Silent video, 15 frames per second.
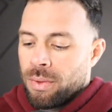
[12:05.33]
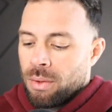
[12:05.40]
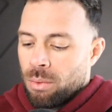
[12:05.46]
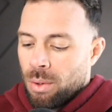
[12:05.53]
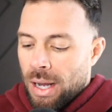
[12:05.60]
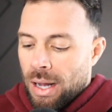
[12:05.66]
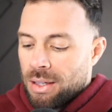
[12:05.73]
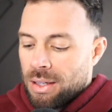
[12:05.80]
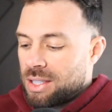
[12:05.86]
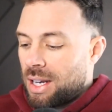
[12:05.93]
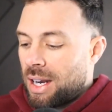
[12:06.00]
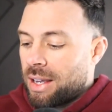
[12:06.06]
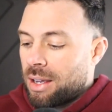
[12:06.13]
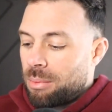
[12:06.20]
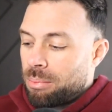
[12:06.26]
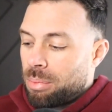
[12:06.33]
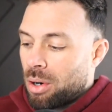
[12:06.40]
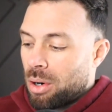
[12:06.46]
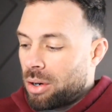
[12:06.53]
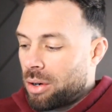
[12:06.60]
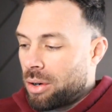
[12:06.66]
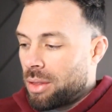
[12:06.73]
What Alex said, I can
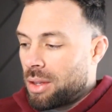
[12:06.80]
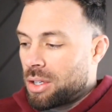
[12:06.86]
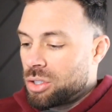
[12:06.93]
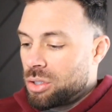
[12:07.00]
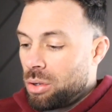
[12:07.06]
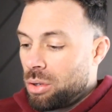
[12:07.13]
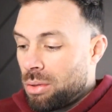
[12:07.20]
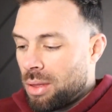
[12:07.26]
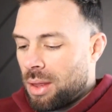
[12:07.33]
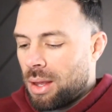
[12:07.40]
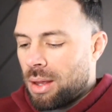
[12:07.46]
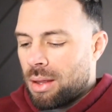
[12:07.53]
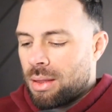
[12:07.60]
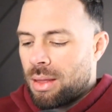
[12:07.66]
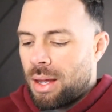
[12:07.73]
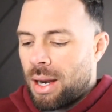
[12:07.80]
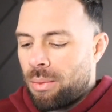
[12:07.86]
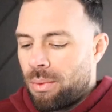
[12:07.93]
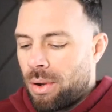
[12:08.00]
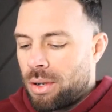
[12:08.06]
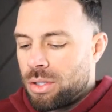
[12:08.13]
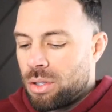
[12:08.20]
partner this new thing that I
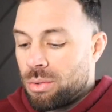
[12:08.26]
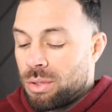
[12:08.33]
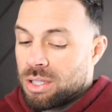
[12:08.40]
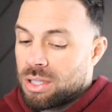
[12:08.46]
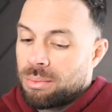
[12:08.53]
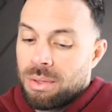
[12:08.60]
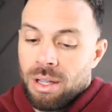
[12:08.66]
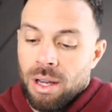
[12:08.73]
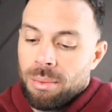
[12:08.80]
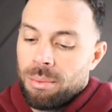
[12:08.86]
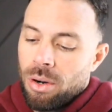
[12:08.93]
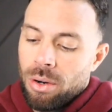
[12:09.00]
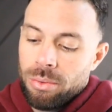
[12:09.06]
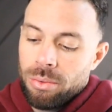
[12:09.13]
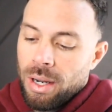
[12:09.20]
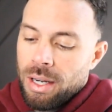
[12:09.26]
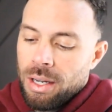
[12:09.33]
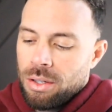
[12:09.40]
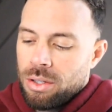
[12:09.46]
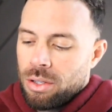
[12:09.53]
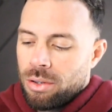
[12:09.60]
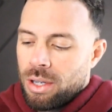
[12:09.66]
want to do with something I'm already
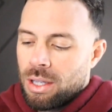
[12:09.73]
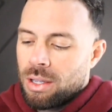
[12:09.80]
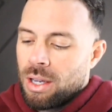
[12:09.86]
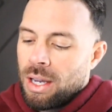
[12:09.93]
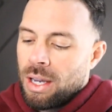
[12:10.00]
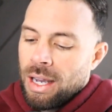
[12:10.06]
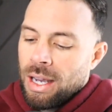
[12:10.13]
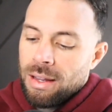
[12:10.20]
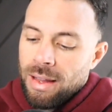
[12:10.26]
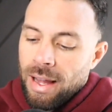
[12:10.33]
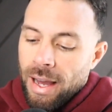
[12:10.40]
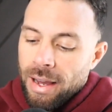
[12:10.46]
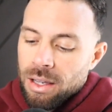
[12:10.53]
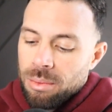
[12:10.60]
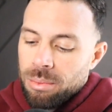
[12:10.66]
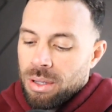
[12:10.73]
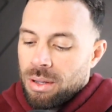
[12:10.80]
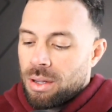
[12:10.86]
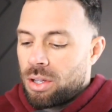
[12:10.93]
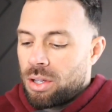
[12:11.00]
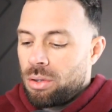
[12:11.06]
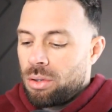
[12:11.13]
doing. And that could be the
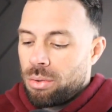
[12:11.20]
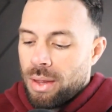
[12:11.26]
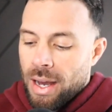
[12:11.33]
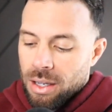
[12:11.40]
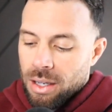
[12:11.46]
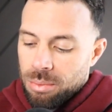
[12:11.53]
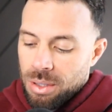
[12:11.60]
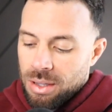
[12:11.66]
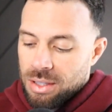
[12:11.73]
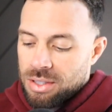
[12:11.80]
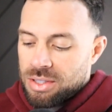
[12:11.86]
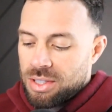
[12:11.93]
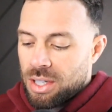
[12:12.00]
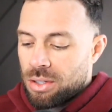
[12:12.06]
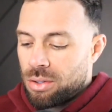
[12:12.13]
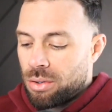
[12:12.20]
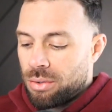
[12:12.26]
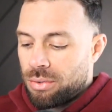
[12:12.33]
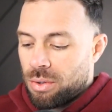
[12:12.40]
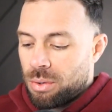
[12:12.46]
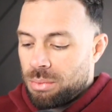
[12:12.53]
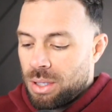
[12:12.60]
cue. That could be the
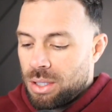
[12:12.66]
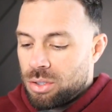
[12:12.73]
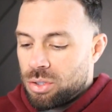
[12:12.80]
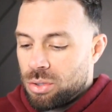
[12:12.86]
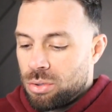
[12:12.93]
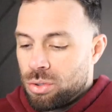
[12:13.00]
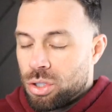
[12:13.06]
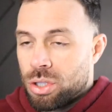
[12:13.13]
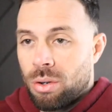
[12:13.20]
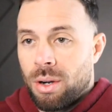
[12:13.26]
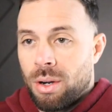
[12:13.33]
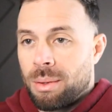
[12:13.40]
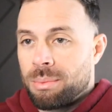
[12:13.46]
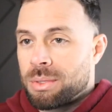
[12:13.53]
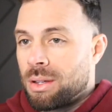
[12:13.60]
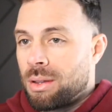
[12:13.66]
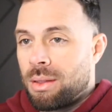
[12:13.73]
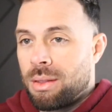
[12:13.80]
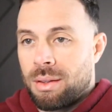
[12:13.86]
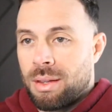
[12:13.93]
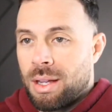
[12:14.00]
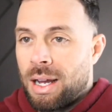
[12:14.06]
signal for me to show up to the
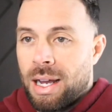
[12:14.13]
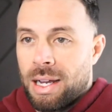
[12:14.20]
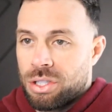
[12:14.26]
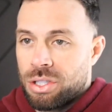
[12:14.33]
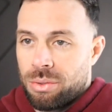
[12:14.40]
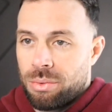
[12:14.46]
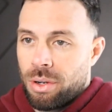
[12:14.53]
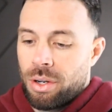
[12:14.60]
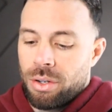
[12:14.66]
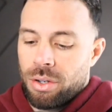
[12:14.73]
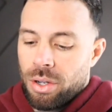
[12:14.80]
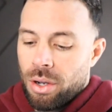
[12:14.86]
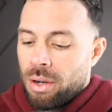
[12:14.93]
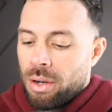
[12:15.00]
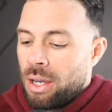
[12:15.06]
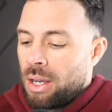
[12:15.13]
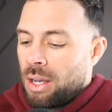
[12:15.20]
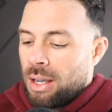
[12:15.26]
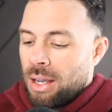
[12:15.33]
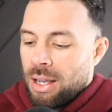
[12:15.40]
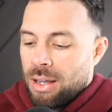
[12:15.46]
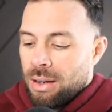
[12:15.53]
thing that I actually want to do.
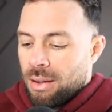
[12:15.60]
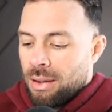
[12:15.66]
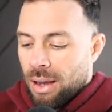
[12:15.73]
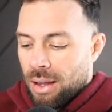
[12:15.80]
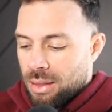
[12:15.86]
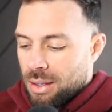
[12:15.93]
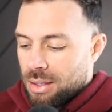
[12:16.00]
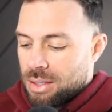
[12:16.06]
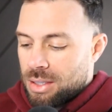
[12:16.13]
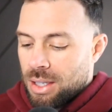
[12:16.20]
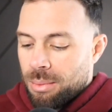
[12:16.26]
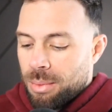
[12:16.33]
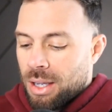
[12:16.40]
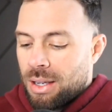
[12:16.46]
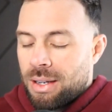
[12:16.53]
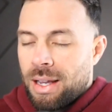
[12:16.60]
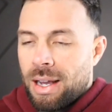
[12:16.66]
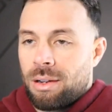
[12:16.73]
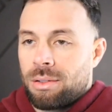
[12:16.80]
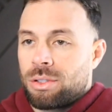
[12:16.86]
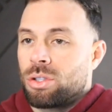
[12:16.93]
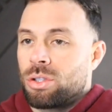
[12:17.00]
And I think dumbing it
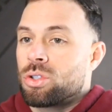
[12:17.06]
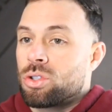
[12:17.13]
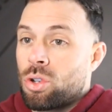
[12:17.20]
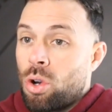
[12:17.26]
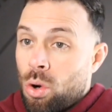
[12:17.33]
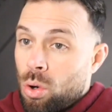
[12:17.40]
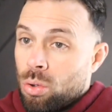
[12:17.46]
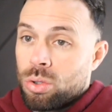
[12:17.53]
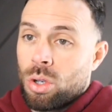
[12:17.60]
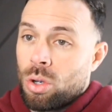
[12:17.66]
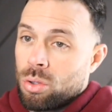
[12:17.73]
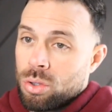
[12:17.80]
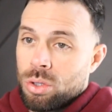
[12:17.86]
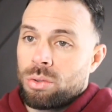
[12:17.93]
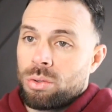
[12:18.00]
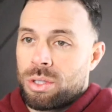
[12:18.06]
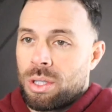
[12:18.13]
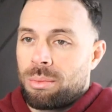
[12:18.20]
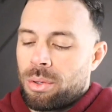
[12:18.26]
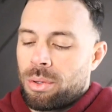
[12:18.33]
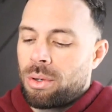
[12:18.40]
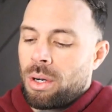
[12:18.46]
down to so
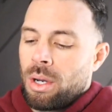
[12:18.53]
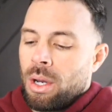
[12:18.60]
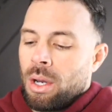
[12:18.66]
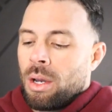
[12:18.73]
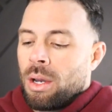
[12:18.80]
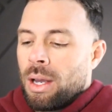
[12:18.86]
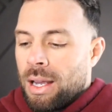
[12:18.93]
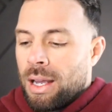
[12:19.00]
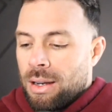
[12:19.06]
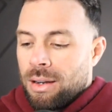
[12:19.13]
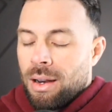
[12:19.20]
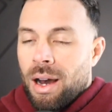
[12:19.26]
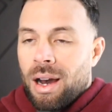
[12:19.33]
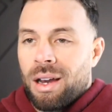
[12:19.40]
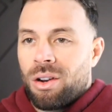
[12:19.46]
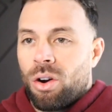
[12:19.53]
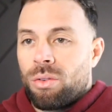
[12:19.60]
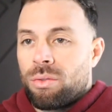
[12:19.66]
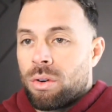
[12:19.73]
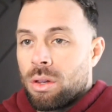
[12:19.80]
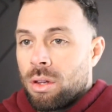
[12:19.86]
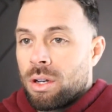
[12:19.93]
simple and not
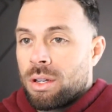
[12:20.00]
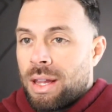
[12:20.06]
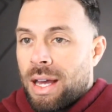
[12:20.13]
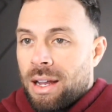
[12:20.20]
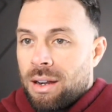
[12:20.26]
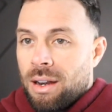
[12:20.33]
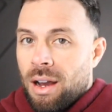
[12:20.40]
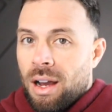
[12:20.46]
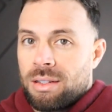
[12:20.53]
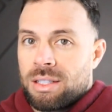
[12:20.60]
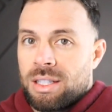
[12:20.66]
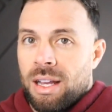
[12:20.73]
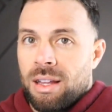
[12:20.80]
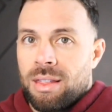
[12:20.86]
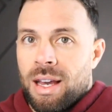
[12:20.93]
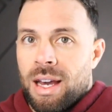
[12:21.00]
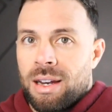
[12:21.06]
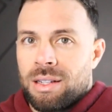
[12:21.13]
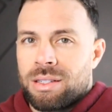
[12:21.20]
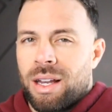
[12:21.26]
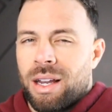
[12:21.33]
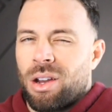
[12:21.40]
overlook that, not take that
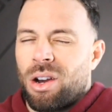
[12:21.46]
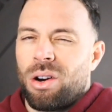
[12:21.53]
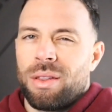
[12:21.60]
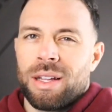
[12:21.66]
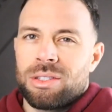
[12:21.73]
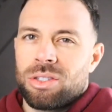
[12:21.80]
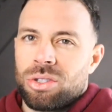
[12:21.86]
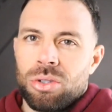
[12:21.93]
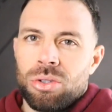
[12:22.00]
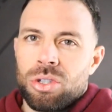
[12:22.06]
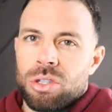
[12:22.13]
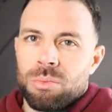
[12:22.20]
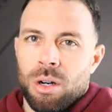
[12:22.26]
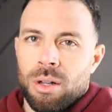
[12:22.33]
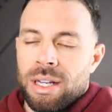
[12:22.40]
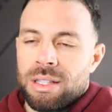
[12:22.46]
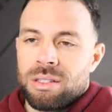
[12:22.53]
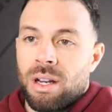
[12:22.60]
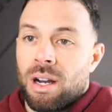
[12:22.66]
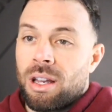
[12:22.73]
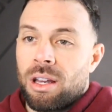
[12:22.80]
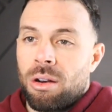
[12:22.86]
as like, oh, that's too small. That's
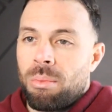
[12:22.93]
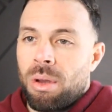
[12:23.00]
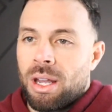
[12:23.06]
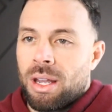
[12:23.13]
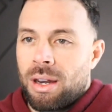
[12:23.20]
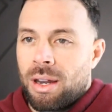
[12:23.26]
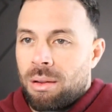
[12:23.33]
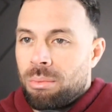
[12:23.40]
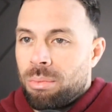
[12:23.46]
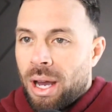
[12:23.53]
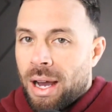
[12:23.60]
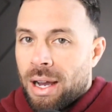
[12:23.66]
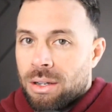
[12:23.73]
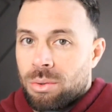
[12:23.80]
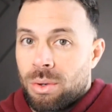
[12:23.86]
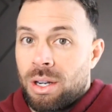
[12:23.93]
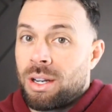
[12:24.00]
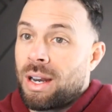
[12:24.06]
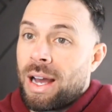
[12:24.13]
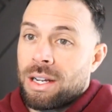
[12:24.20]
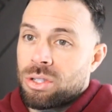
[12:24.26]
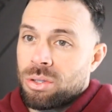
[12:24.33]
not going to make an impact. When in
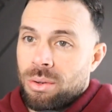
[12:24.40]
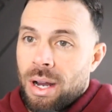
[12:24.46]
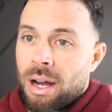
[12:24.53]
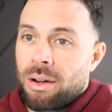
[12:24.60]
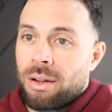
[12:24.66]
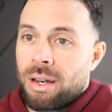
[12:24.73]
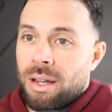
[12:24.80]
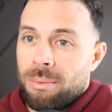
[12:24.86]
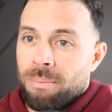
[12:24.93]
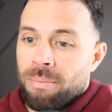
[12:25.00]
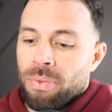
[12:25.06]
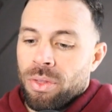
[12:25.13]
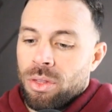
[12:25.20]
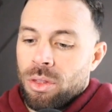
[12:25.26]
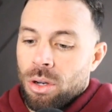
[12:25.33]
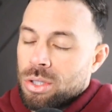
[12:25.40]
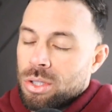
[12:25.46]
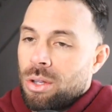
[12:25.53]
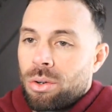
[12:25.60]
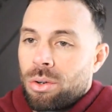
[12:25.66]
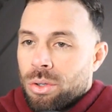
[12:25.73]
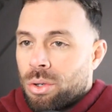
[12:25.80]
actuality, those
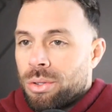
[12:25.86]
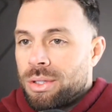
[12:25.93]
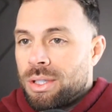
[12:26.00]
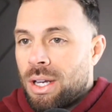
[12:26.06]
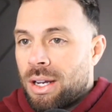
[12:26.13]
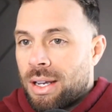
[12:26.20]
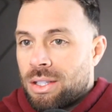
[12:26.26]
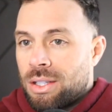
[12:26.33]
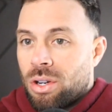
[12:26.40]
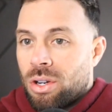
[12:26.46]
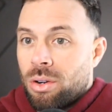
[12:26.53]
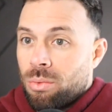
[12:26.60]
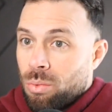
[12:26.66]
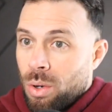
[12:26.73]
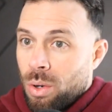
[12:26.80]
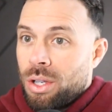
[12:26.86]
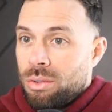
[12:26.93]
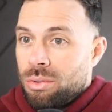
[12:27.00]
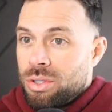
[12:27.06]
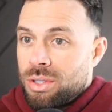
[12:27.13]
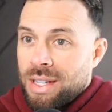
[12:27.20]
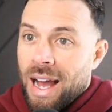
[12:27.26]
little gold nuggets are what you
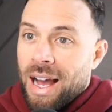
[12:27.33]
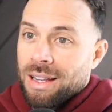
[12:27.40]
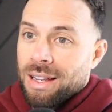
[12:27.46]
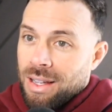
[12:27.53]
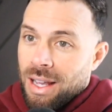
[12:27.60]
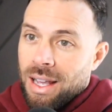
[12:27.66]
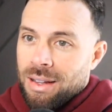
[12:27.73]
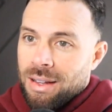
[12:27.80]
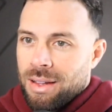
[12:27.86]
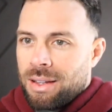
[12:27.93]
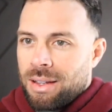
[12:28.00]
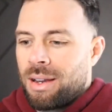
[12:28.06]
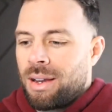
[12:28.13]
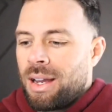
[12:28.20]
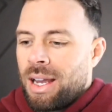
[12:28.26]
stack daily.